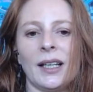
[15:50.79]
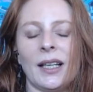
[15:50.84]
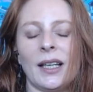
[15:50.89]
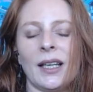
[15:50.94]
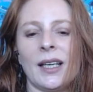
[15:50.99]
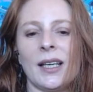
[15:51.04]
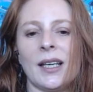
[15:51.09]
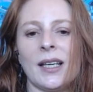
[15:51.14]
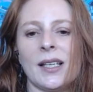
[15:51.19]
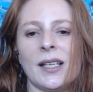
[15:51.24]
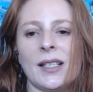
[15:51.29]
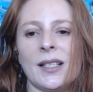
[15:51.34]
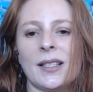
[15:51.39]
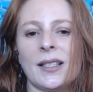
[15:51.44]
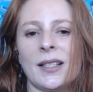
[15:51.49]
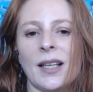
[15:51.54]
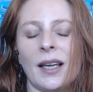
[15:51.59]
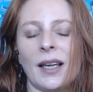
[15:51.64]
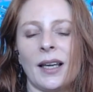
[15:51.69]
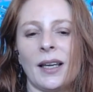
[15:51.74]

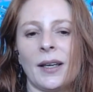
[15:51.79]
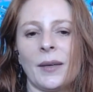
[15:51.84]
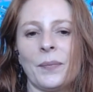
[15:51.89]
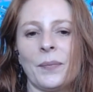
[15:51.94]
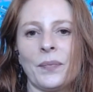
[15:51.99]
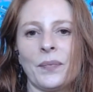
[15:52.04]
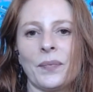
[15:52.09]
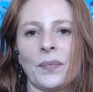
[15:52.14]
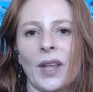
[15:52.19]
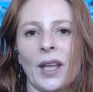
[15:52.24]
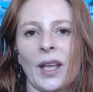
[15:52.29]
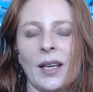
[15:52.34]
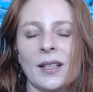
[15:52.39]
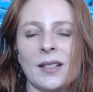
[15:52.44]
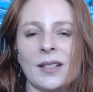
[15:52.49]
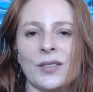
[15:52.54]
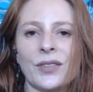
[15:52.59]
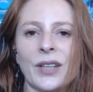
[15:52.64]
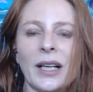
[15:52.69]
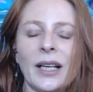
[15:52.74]
is
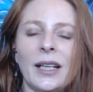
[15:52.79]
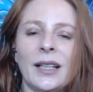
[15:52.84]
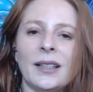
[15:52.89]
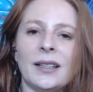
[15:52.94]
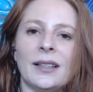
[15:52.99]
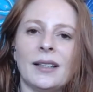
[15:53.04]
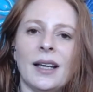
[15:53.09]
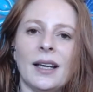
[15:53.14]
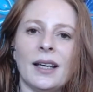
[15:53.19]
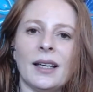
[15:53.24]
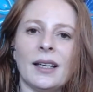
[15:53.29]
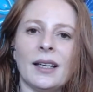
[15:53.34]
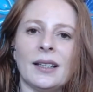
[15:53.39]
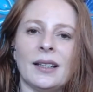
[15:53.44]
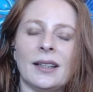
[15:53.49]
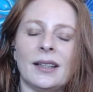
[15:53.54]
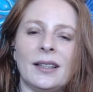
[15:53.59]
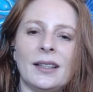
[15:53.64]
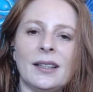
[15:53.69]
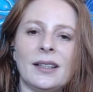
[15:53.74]
really
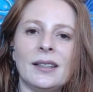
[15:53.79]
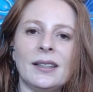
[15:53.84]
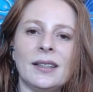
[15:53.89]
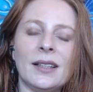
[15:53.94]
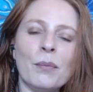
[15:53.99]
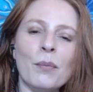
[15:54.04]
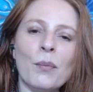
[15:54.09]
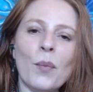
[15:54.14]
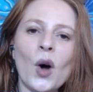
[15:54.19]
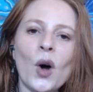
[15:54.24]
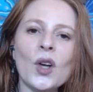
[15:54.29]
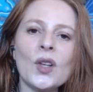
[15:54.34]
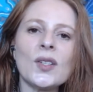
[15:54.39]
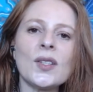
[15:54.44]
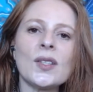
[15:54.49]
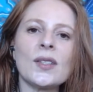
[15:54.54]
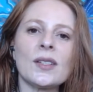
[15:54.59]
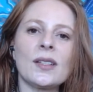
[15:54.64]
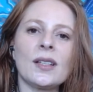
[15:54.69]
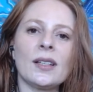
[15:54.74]
the
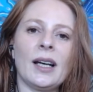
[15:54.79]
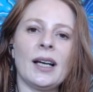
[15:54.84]
most